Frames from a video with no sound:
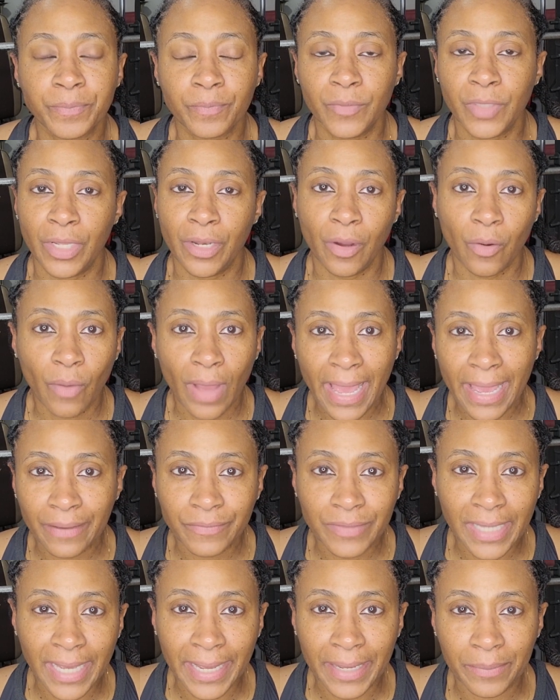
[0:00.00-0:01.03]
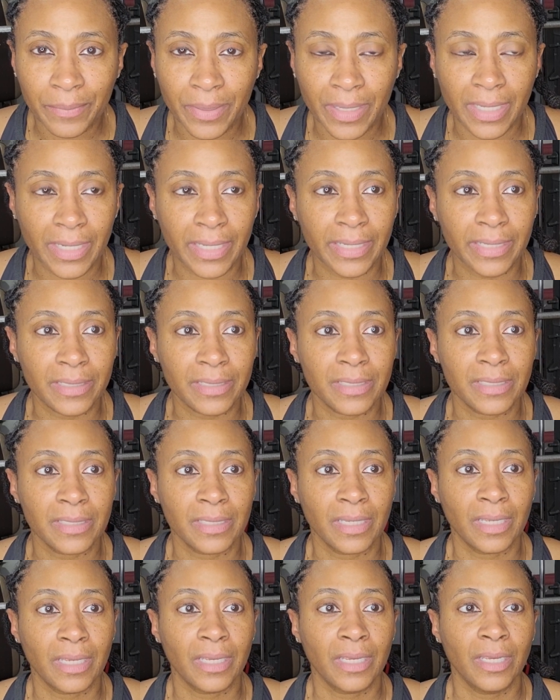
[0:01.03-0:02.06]
you don't have diabetes,
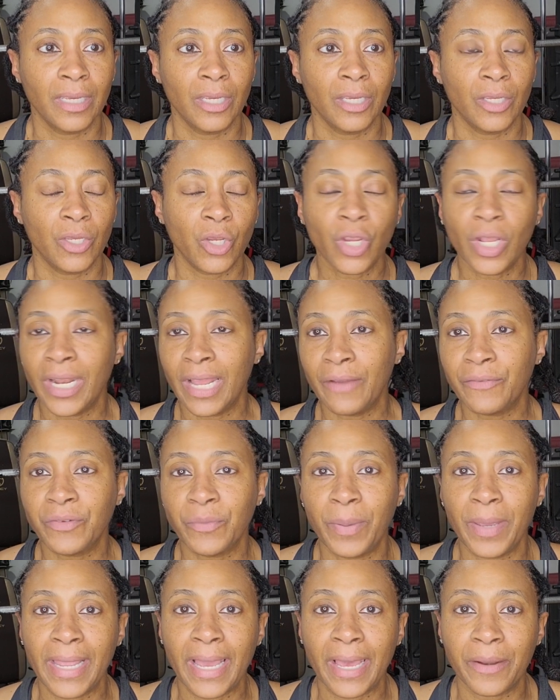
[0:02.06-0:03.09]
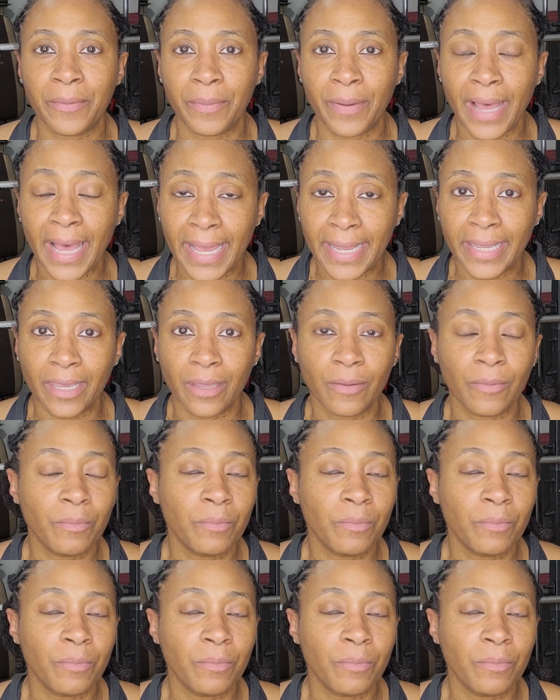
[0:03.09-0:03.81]
you're gonna have to pay out of pocket,